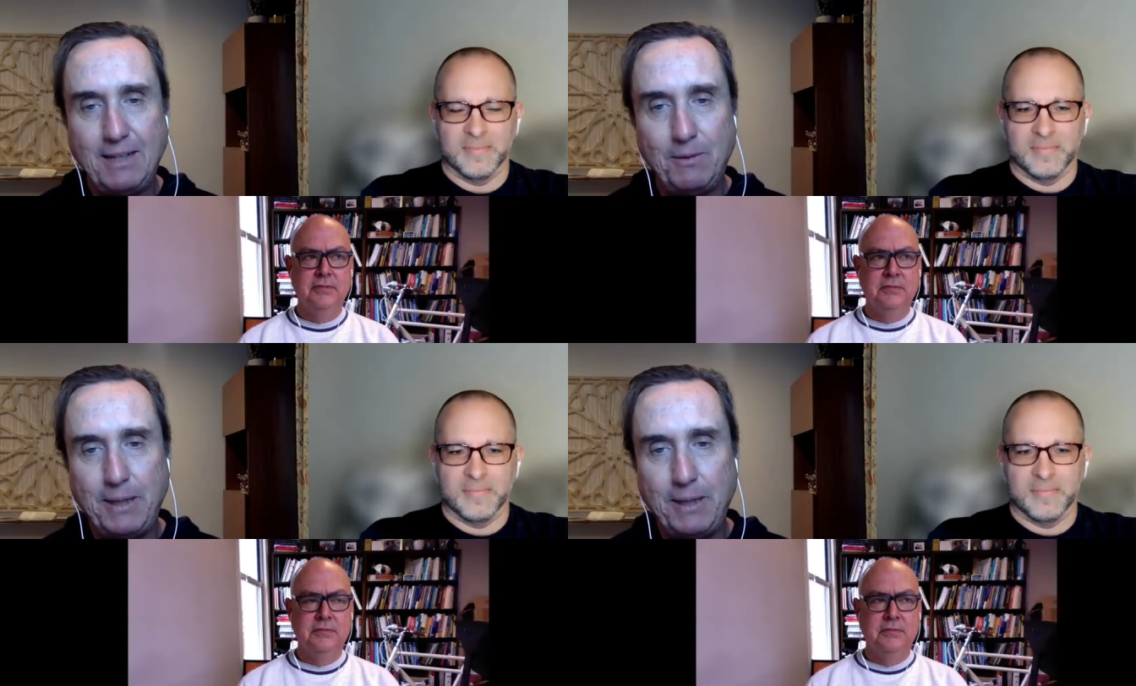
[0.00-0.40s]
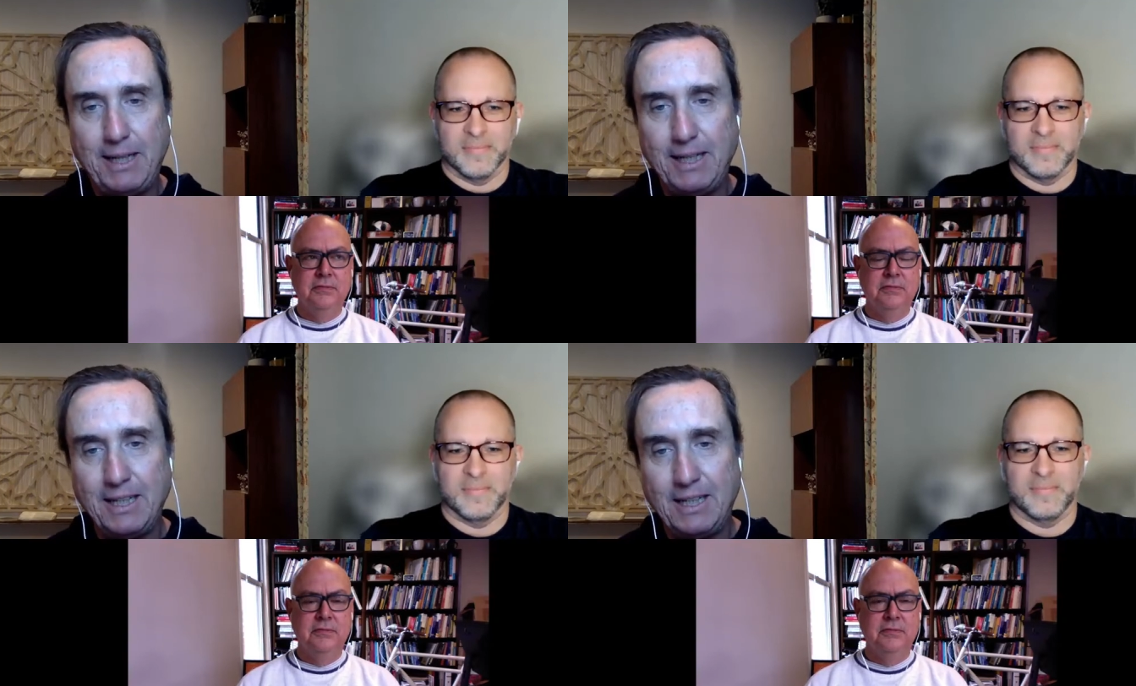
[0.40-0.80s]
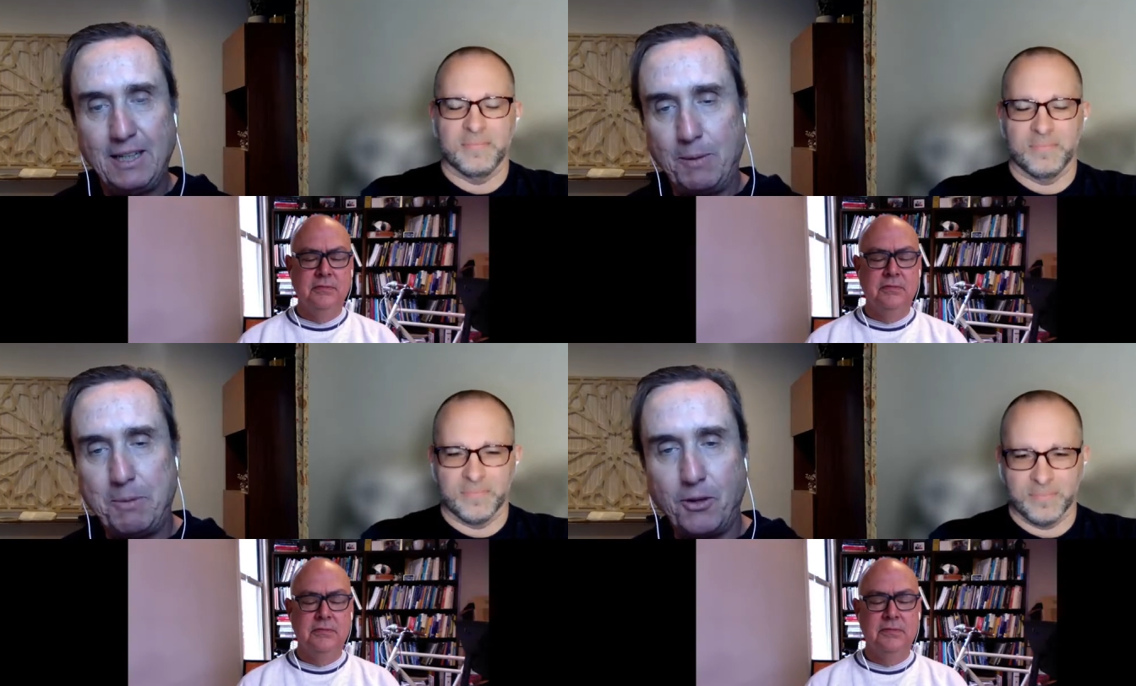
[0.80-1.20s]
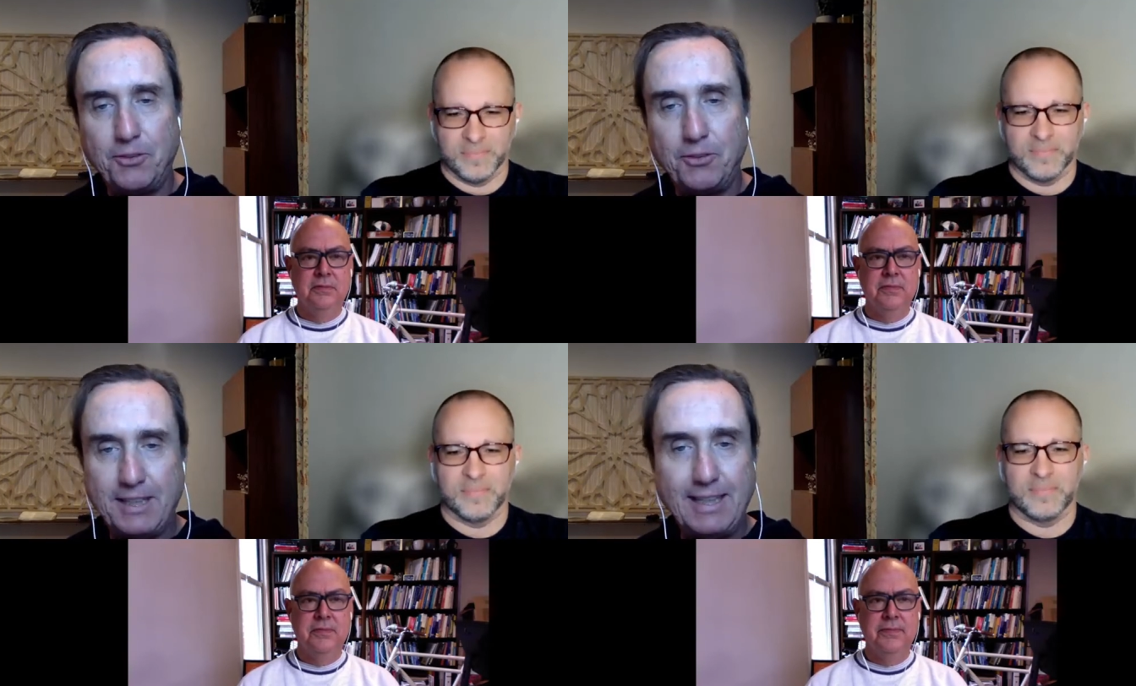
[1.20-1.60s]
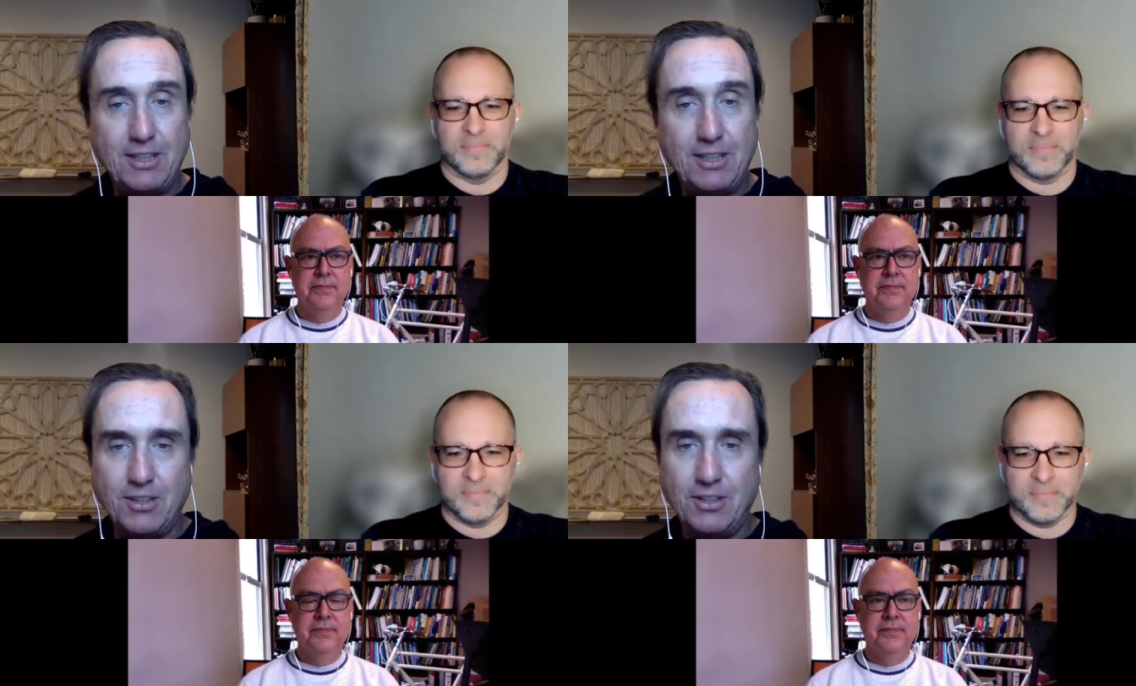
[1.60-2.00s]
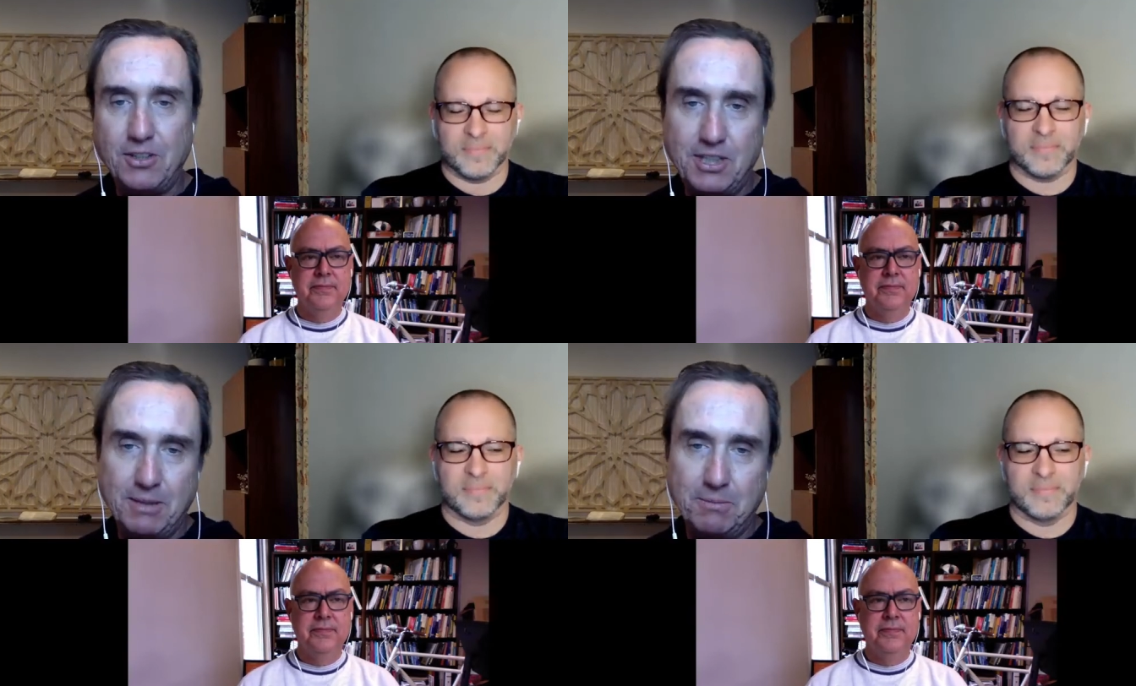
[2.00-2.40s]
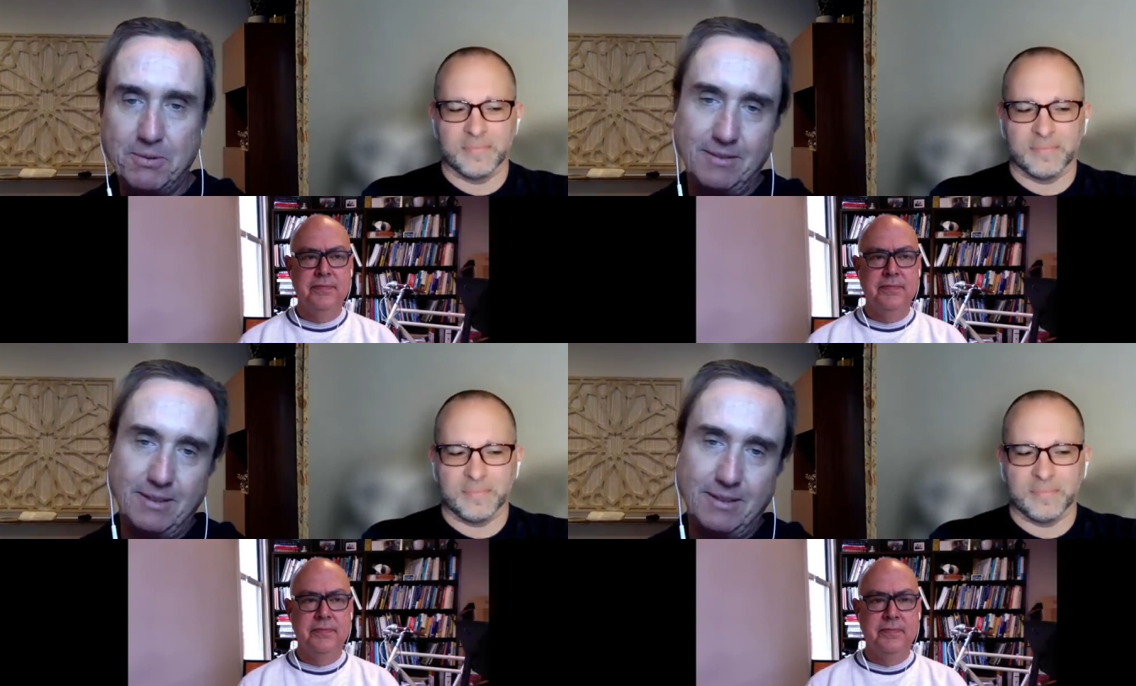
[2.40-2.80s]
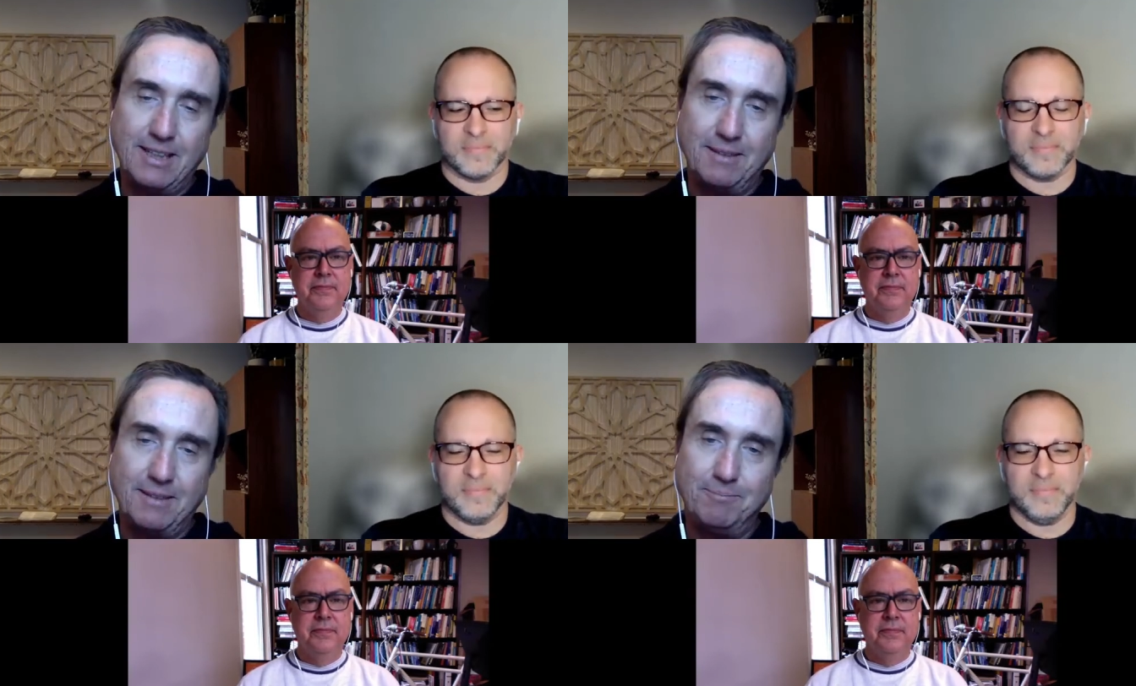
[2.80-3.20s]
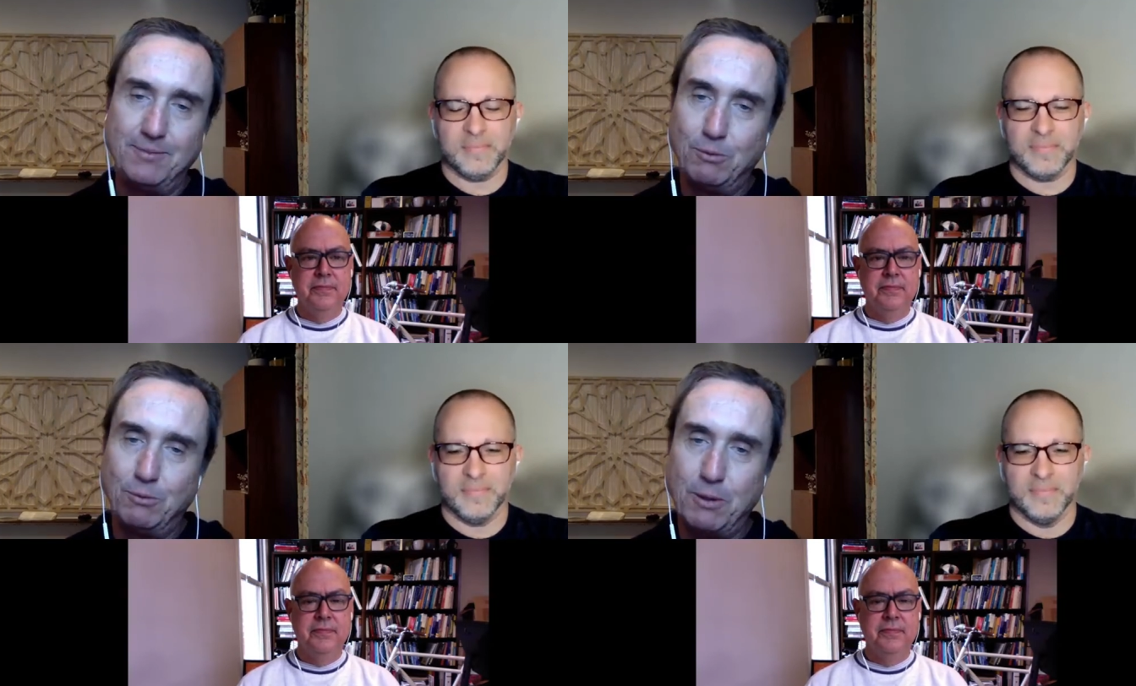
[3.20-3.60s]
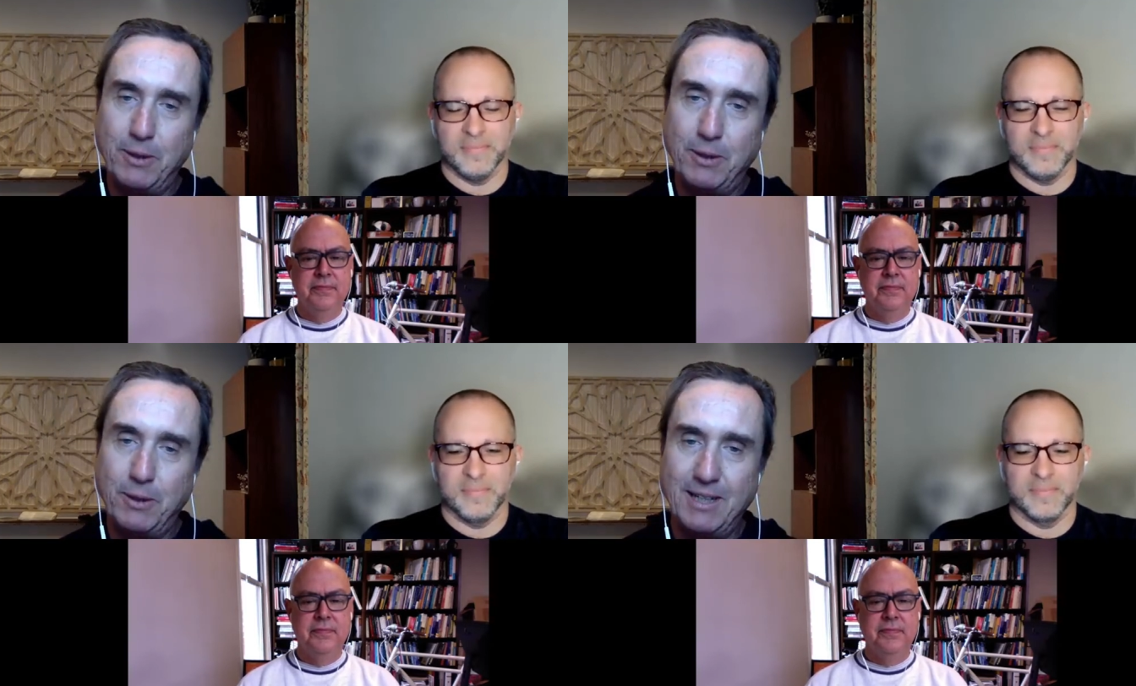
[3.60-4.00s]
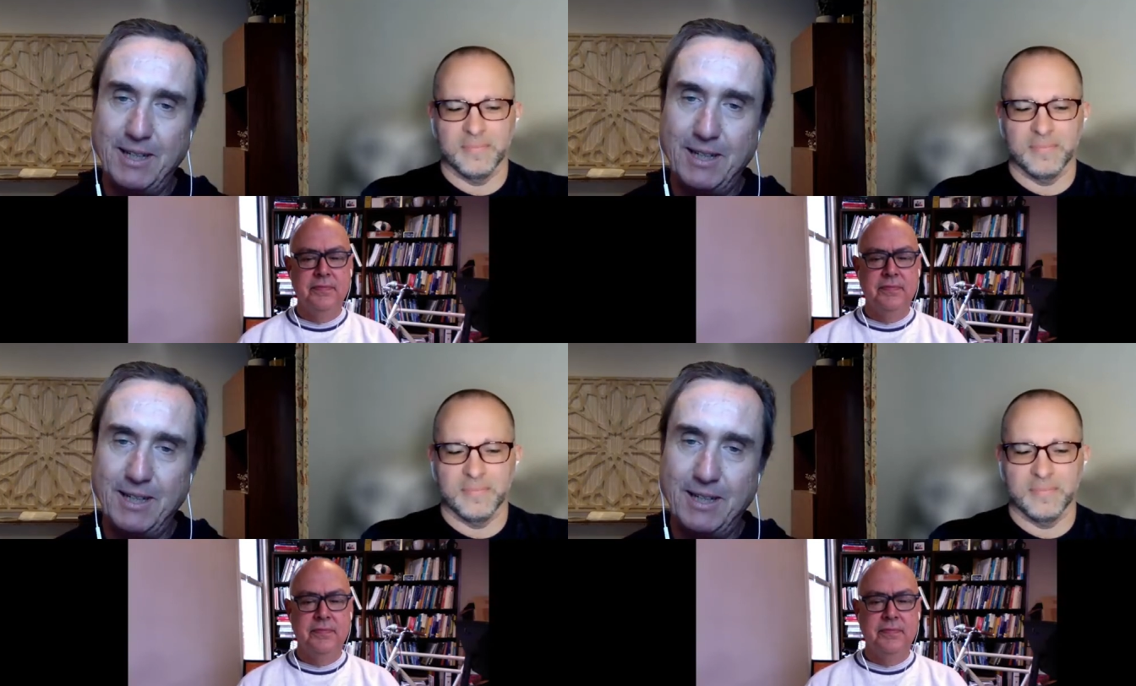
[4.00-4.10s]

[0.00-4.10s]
Speaker 1: We we both did internships um, when we were at,